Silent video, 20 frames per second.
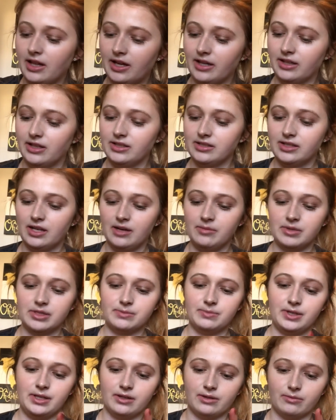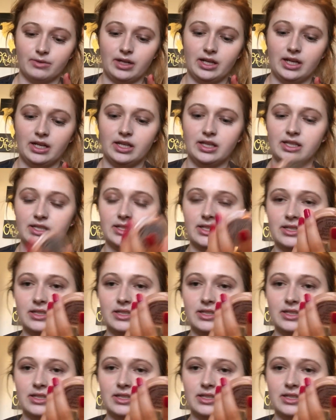like, this guy must be this